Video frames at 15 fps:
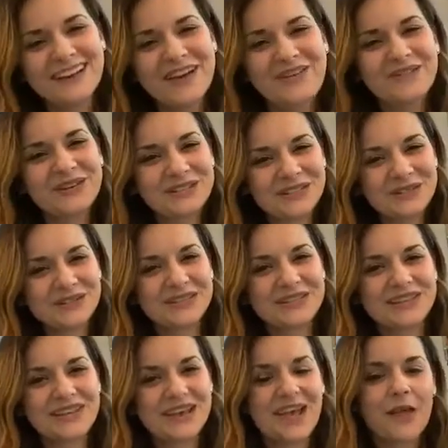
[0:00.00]
we do
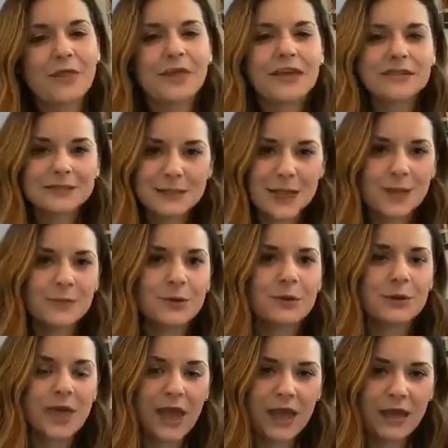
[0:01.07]
see that
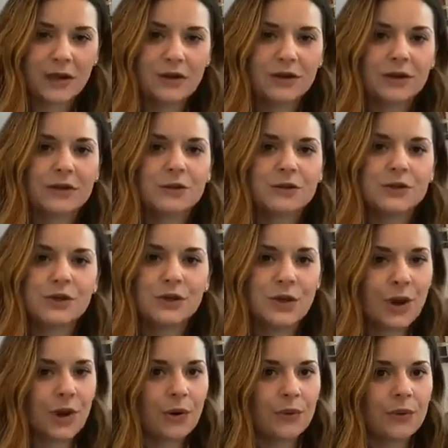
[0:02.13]
Samuel cared to
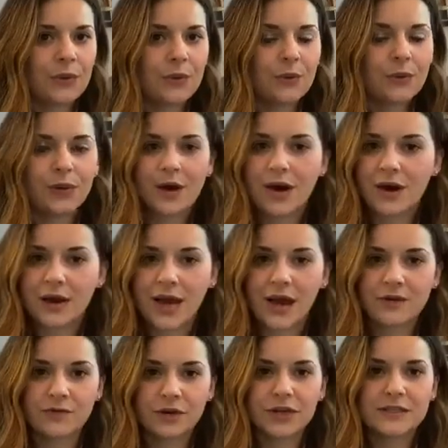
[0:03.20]
know what God
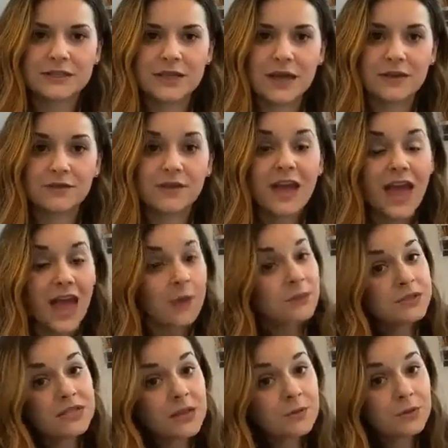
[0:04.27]
had for his life. And
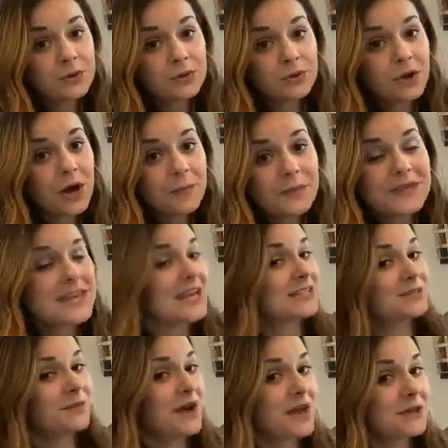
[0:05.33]
when Samuel grew up,
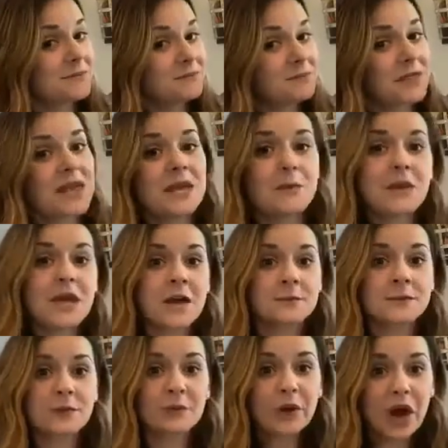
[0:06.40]
guess what? He
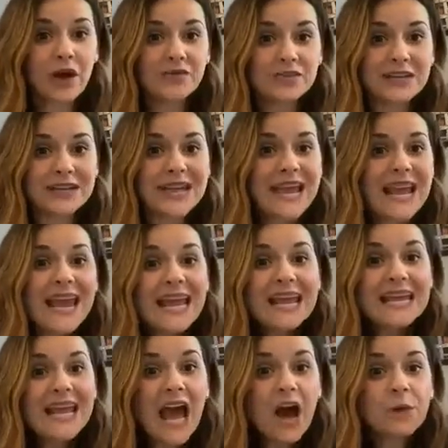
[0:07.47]
becomes a prophet.
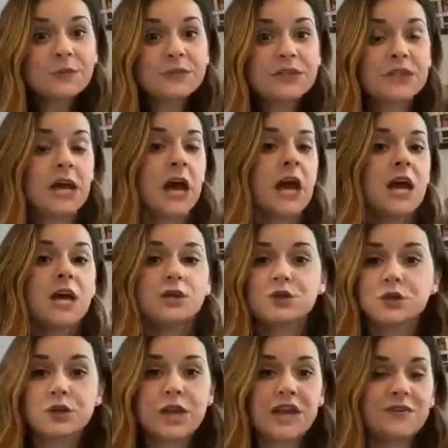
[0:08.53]
He helps
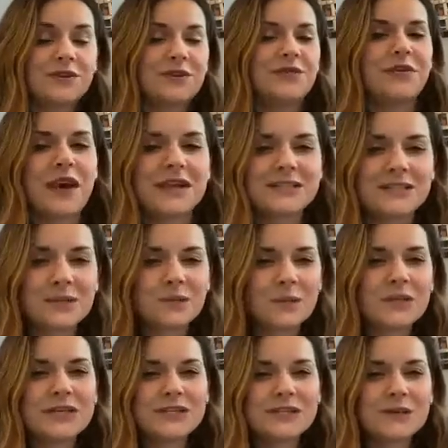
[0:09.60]
to give advice and
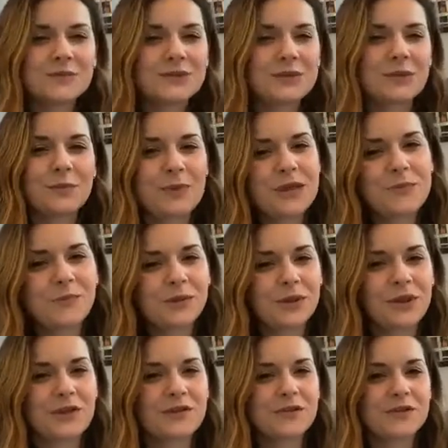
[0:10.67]
wisdom to the people
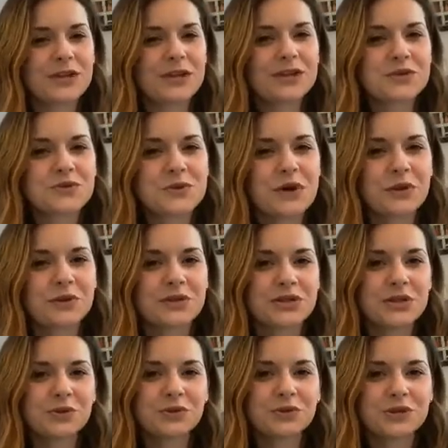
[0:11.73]
of Israel, the
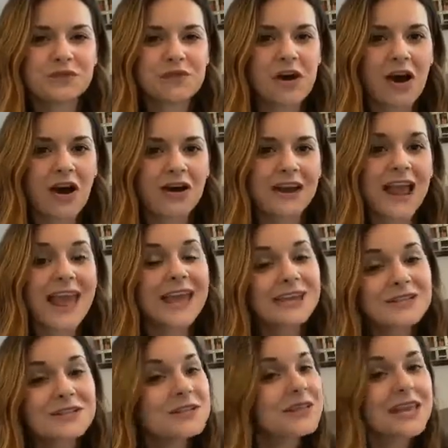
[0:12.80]
children of God,
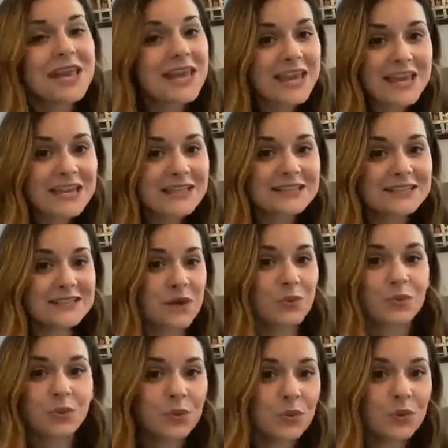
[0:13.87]
and to the kings that
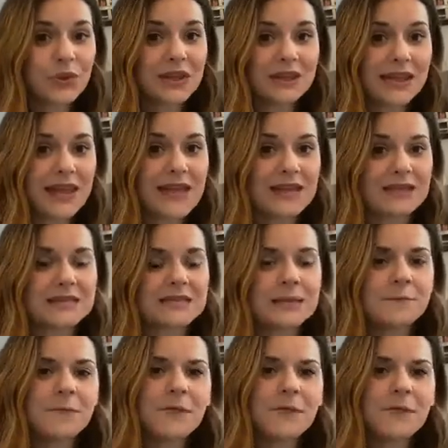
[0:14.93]
ruled the land.